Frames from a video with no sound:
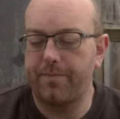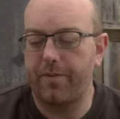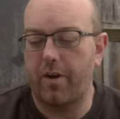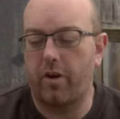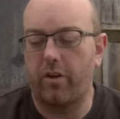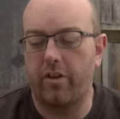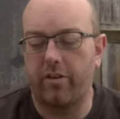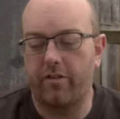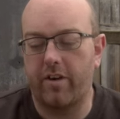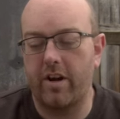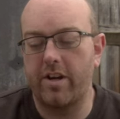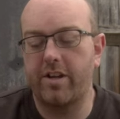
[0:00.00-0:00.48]

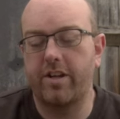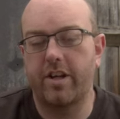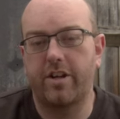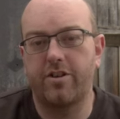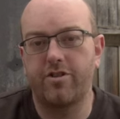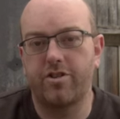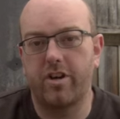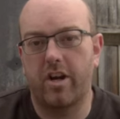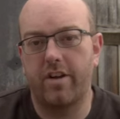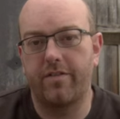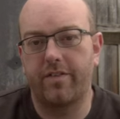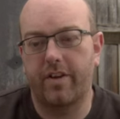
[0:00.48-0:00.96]
On the right-hand
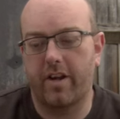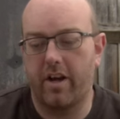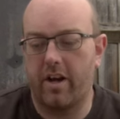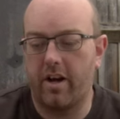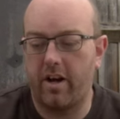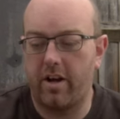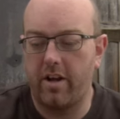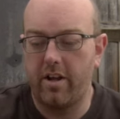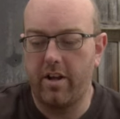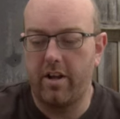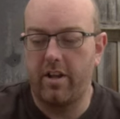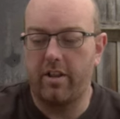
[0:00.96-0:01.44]
drive
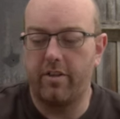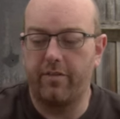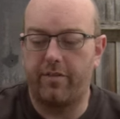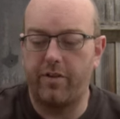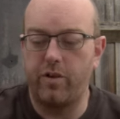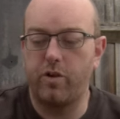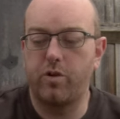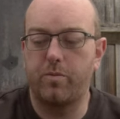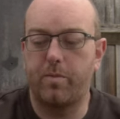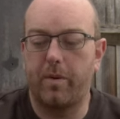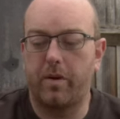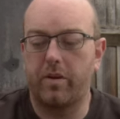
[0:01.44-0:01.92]
car, the
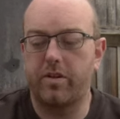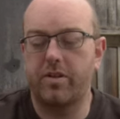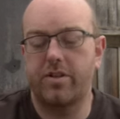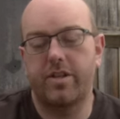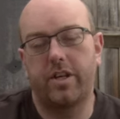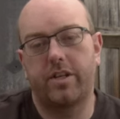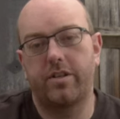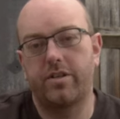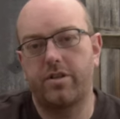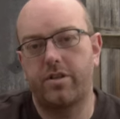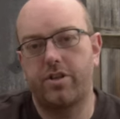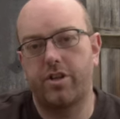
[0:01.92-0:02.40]
fuse box
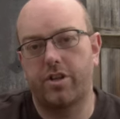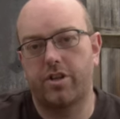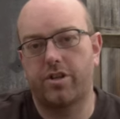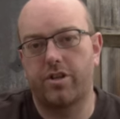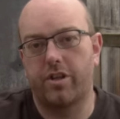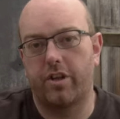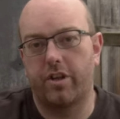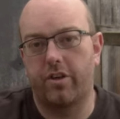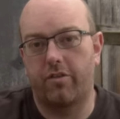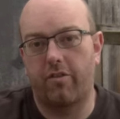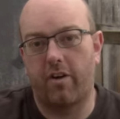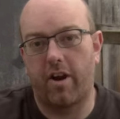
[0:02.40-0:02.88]
sits just
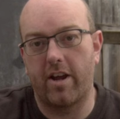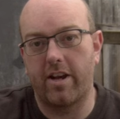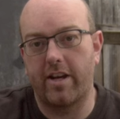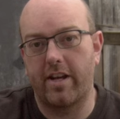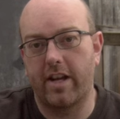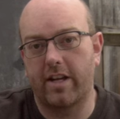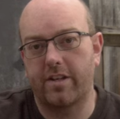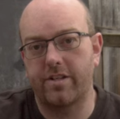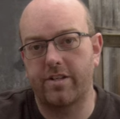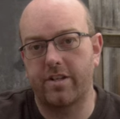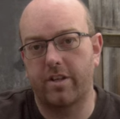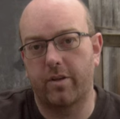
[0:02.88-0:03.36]
on the right
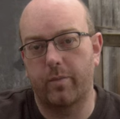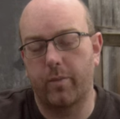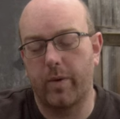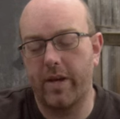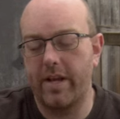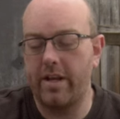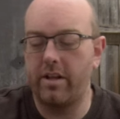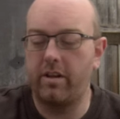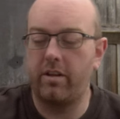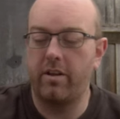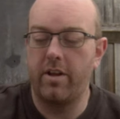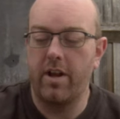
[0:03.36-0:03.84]
next to the
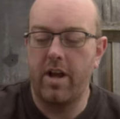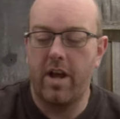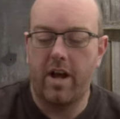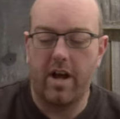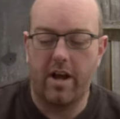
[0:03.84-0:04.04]
wheel